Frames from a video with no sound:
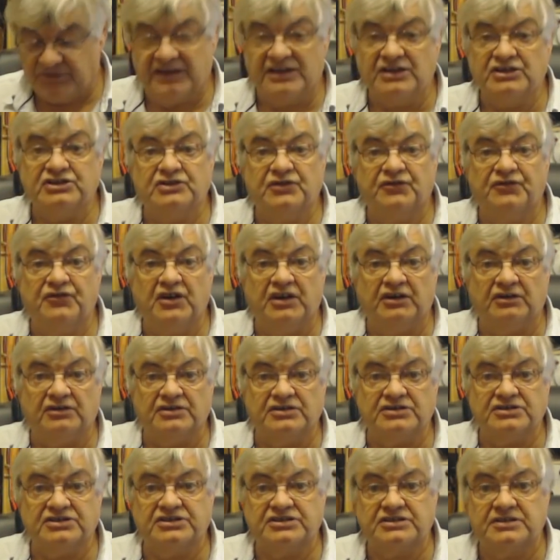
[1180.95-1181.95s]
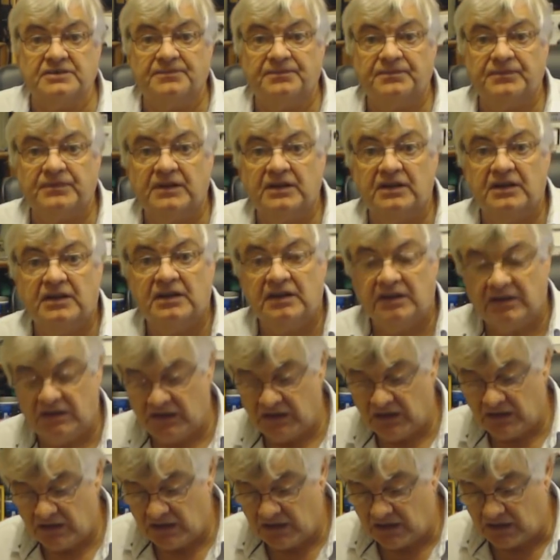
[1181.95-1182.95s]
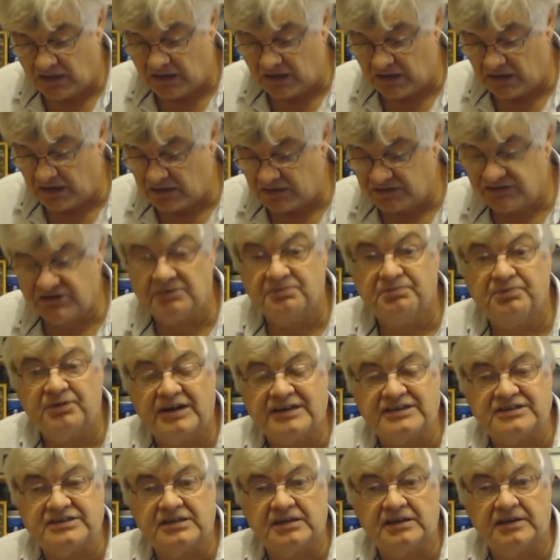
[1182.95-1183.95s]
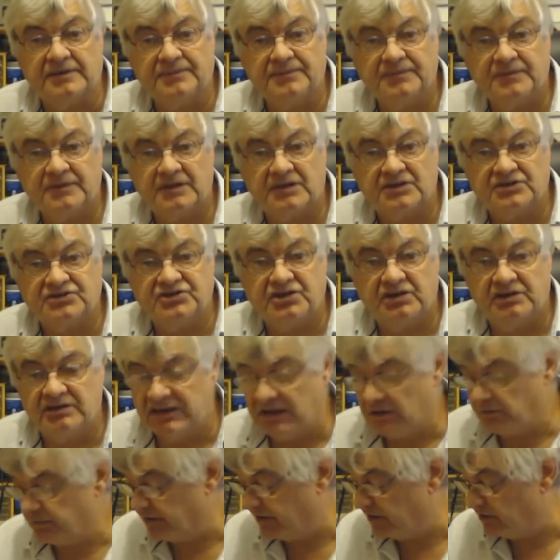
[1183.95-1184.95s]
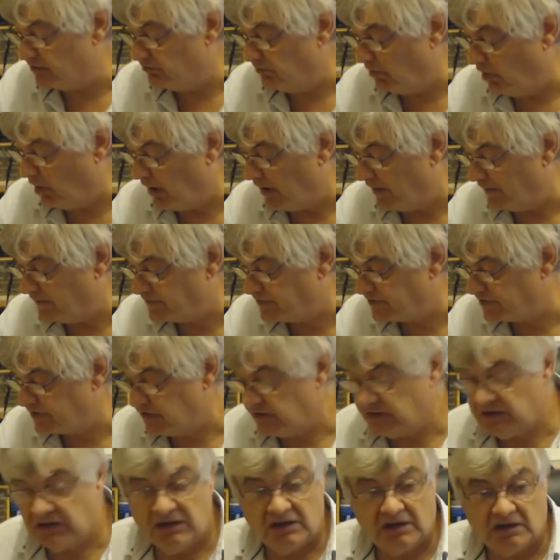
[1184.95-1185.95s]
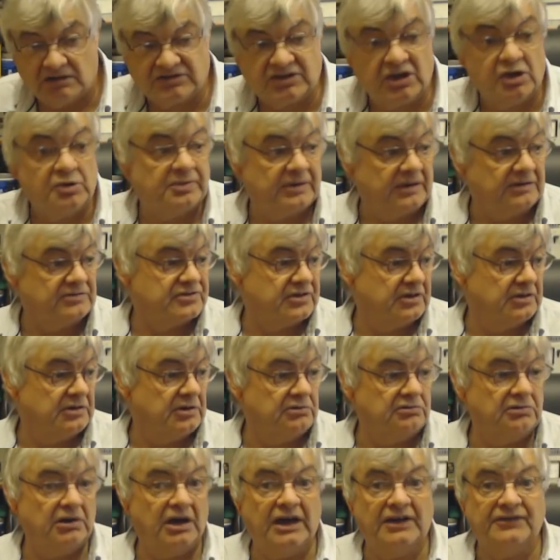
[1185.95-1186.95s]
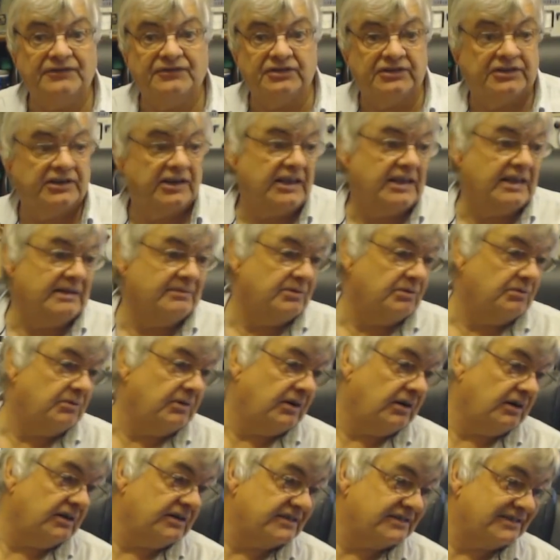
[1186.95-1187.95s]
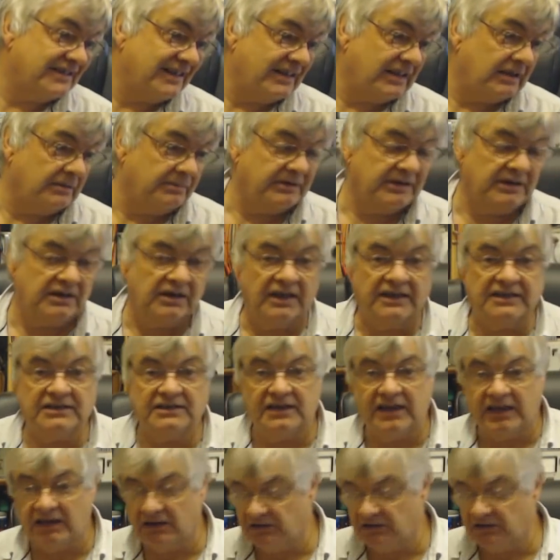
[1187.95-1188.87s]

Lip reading: interference suppressor. I'll show you that when it arrives. I was hoping it was going to arrive today, but it's getting a bit late